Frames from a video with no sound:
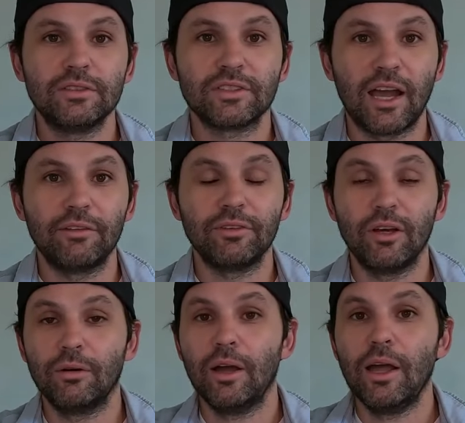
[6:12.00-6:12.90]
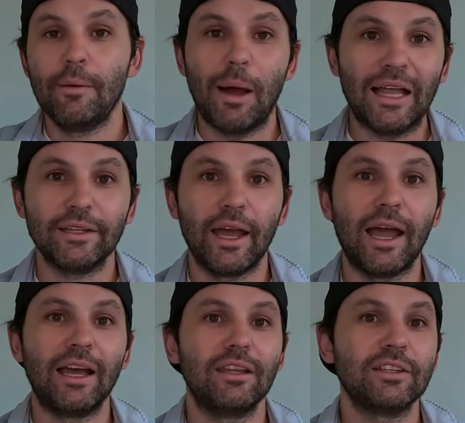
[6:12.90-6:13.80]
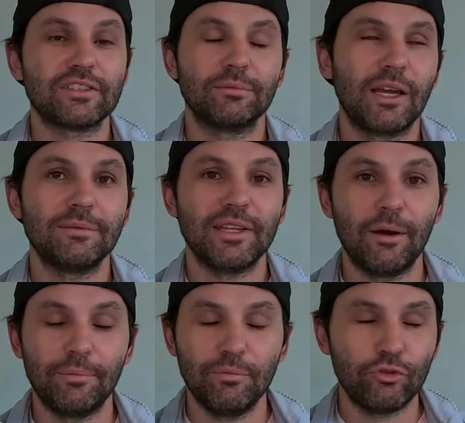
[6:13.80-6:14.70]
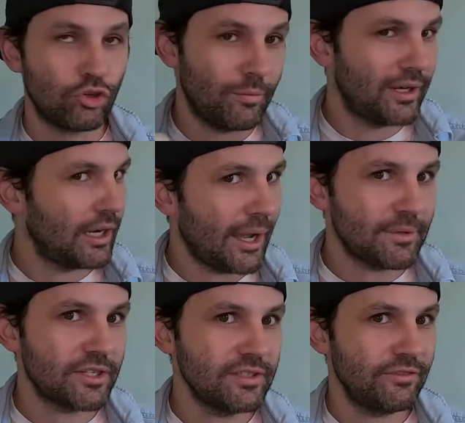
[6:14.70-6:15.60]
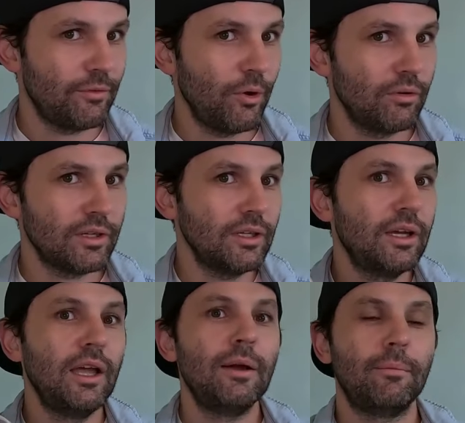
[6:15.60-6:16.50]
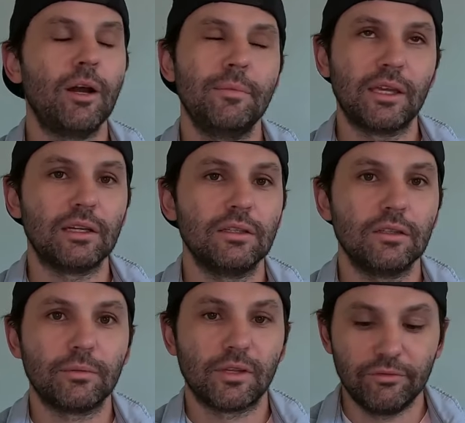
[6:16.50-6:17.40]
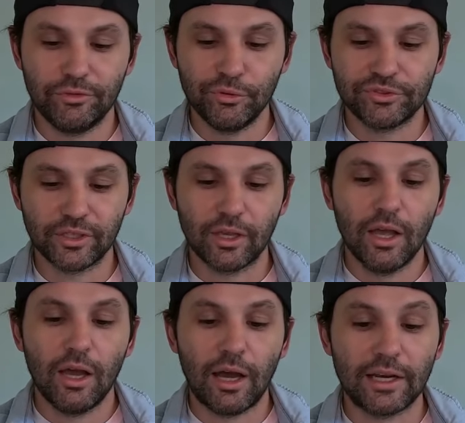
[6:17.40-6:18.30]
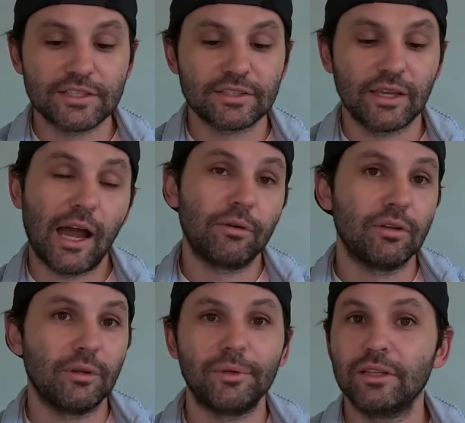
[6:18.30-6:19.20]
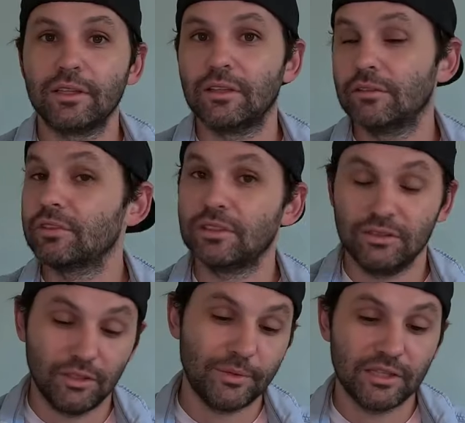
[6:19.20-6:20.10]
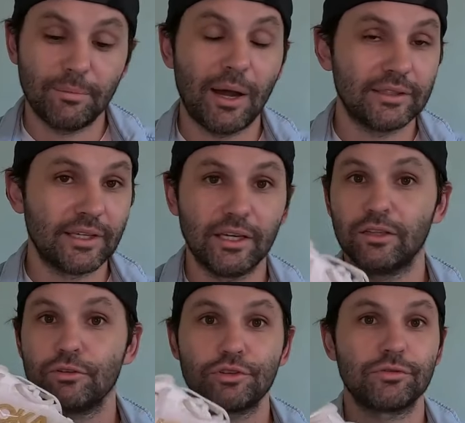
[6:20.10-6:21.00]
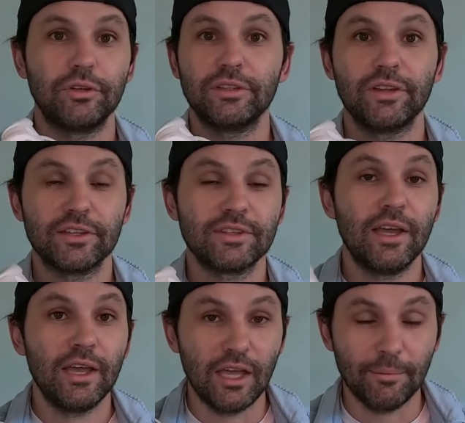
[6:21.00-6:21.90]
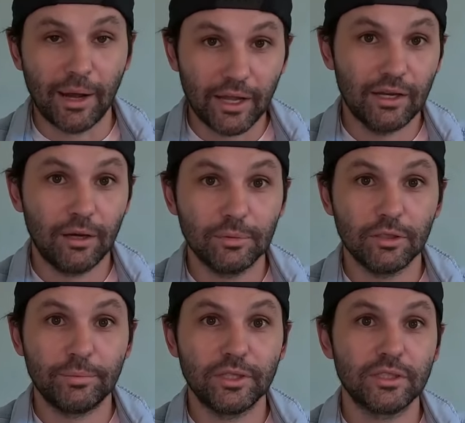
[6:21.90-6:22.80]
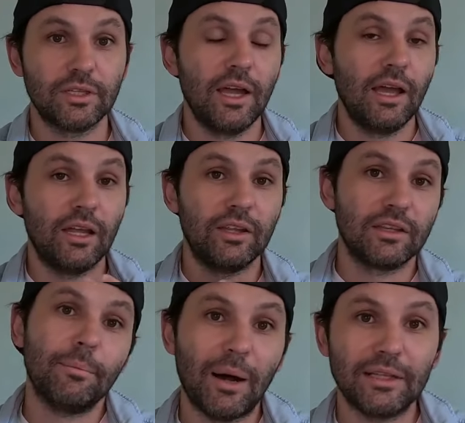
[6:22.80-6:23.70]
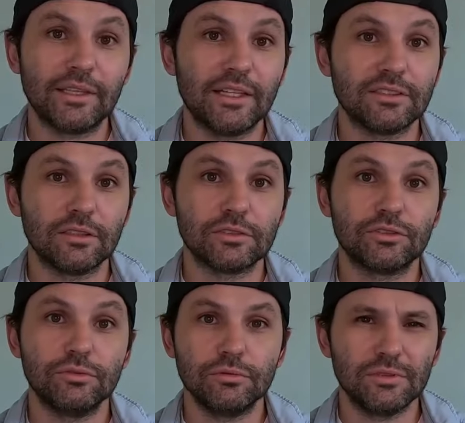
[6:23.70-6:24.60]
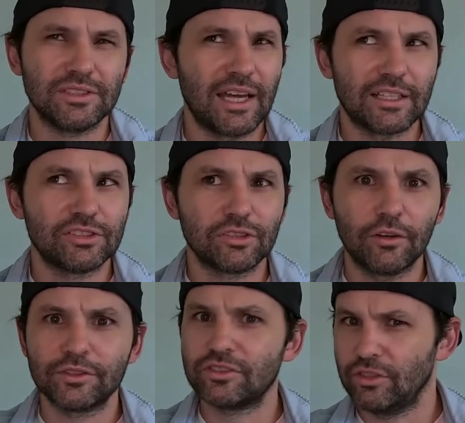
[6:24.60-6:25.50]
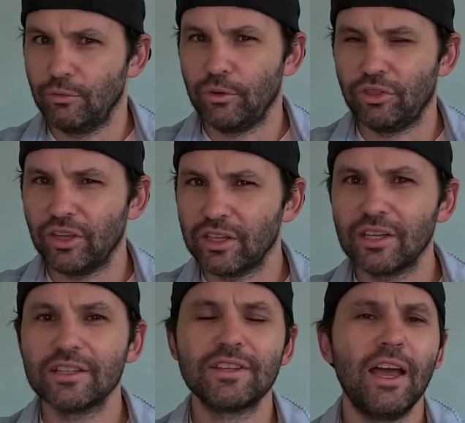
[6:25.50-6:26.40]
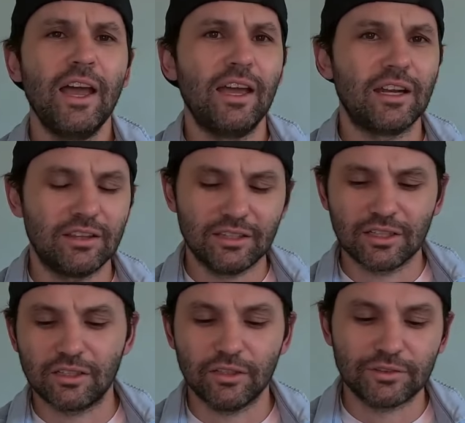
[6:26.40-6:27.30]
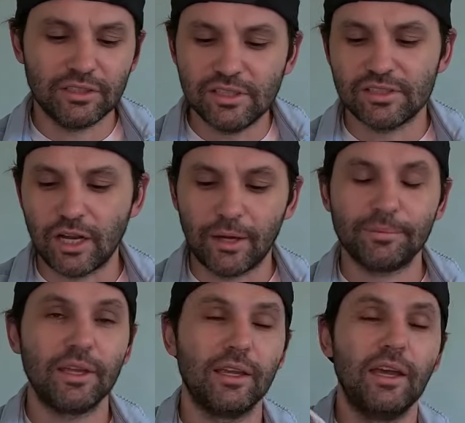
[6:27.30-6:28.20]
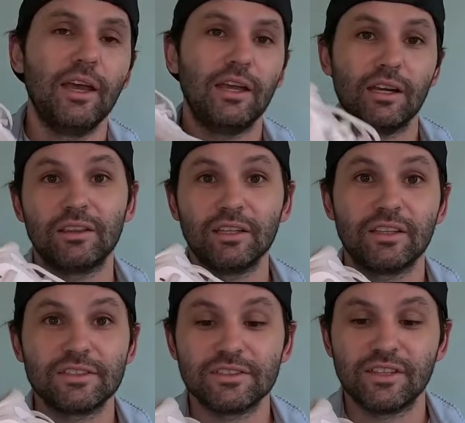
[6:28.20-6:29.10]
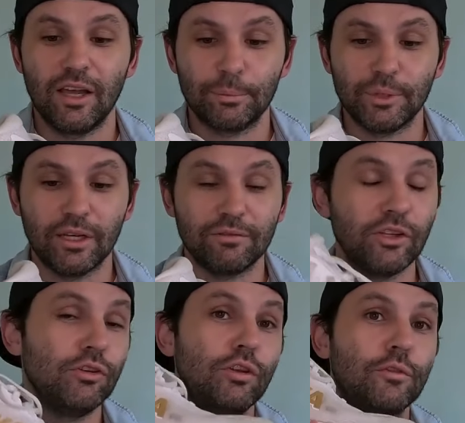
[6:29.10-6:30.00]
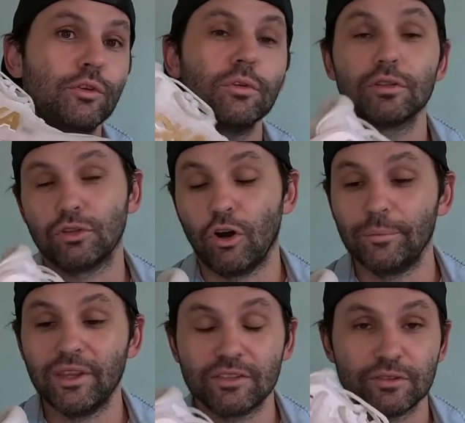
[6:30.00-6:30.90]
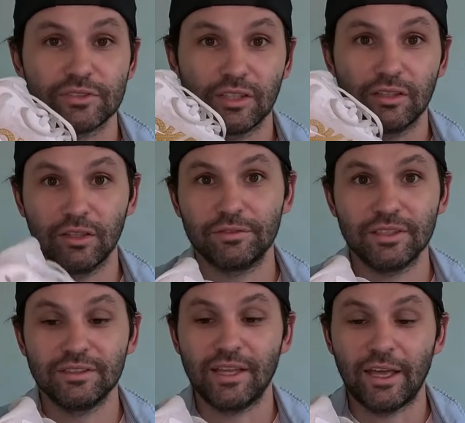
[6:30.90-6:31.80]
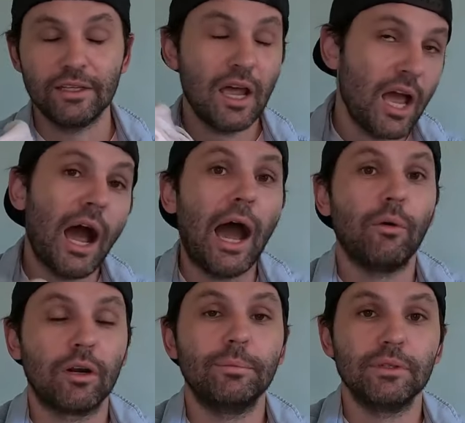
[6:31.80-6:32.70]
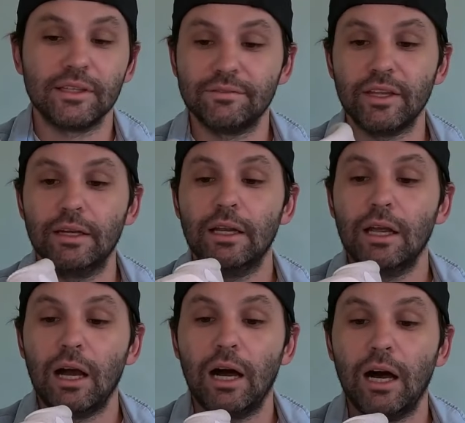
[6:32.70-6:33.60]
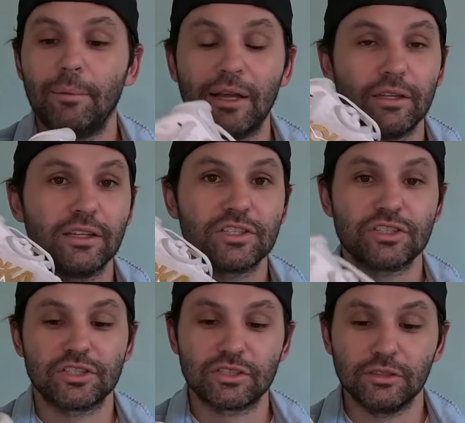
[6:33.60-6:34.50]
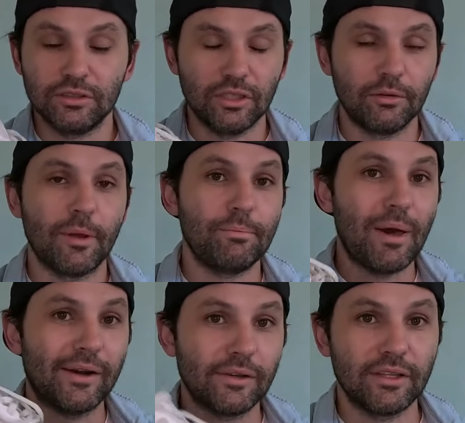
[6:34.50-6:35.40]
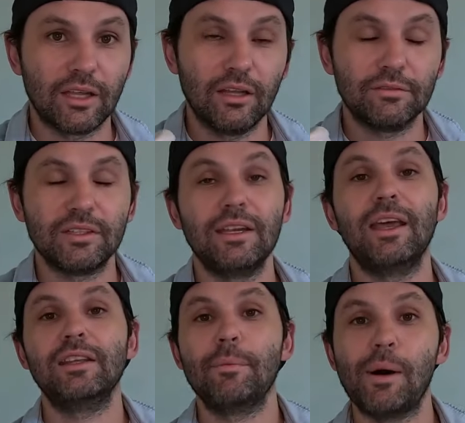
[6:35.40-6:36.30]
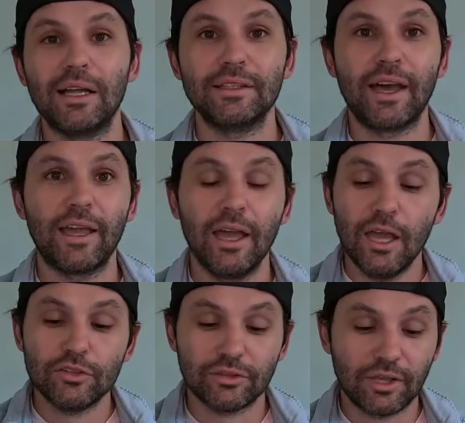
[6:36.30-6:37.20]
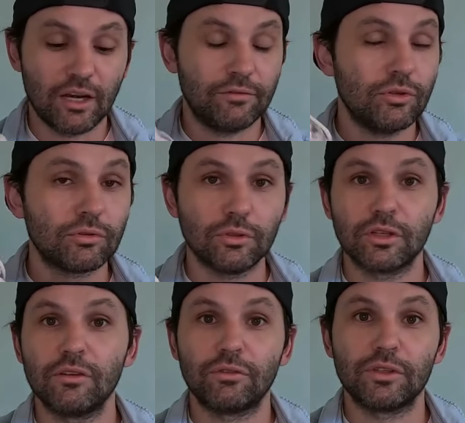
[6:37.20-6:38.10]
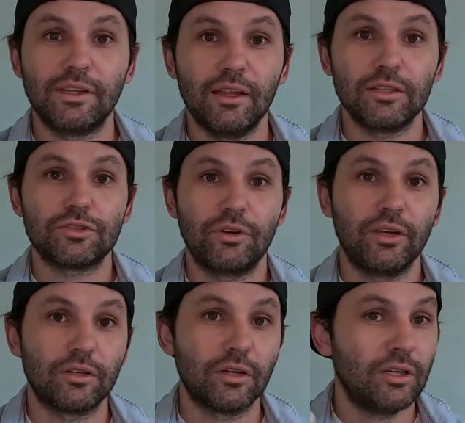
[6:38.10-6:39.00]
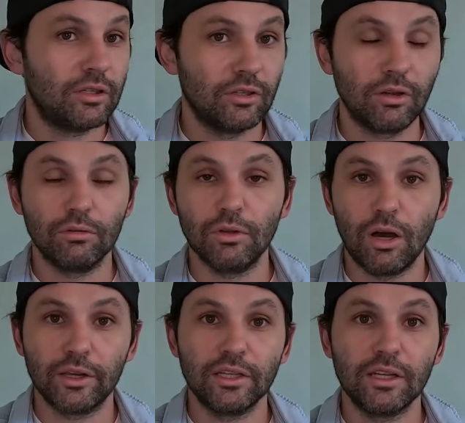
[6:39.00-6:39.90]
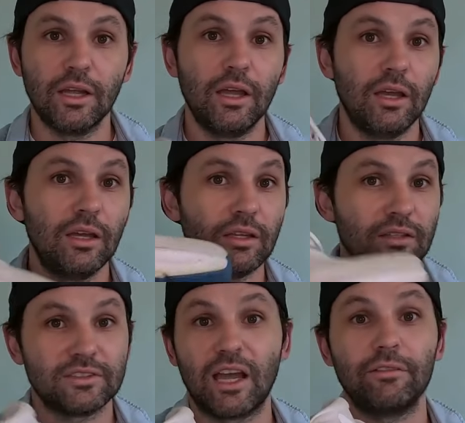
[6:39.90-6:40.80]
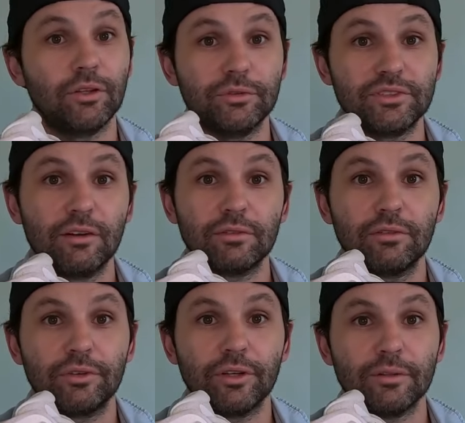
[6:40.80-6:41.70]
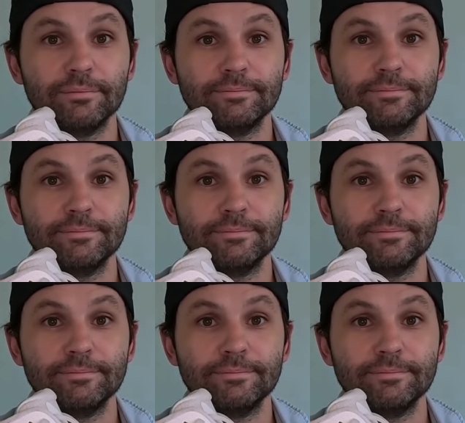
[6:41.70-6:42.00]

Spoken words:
Skyflow, Bandai. I think sometimes now too many options from Hoka might make it a little confusing. Honestly, I would eliminate the Clifton and eliminate the Bandai and go straight to this. In my humble opinion, I think the Bandai is a little too, it's not as soft as we think it is, and I think the Clifton needs an update, and I think this is the update. If you would have told me this is the Clifton 10, I would have believed it. I think this is just a little bit better than the Clifton and the Bandai. So again, if you are looking for a daily trainer to go long in it, Skyflow is definitely for you.